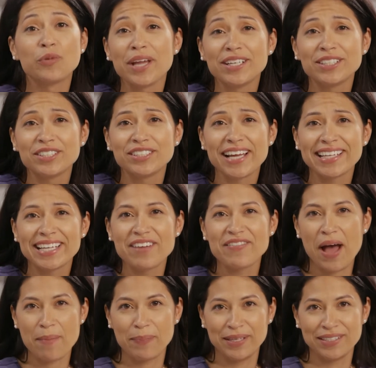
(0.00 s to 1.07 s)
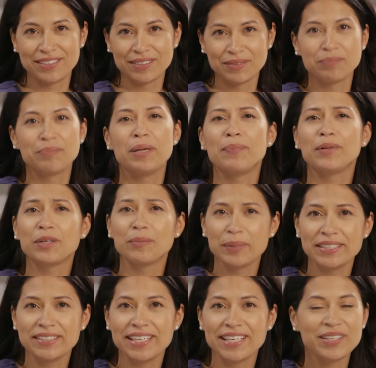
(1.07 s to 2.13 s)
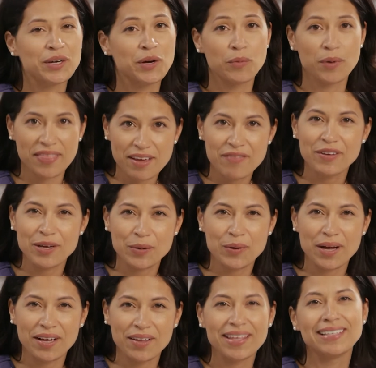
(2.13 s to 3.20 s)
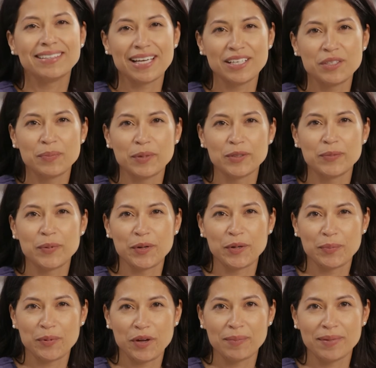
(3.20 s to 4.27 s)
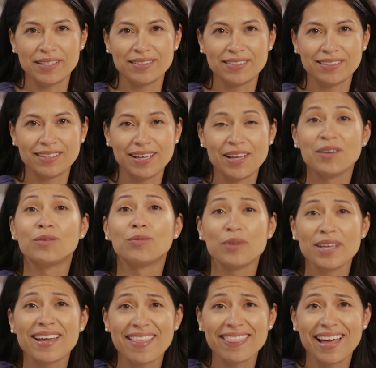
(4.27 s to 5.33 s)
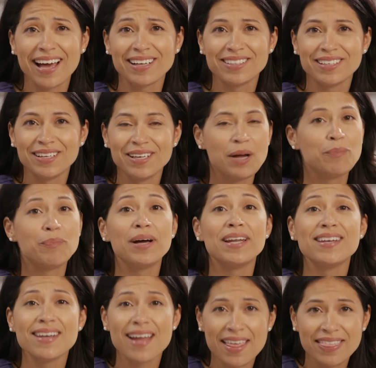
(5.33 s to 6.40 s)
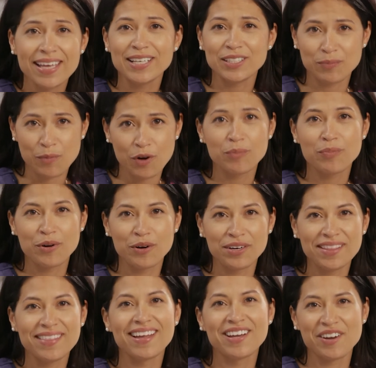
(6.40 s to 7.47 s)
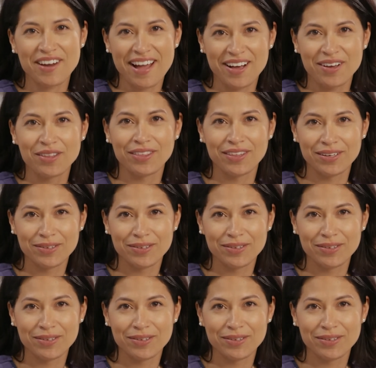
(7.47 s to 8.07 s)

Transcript: We understand life happens. People are busy, or when they feel well, they tend to postpone appointments. We get that. But nothing is more important than your health.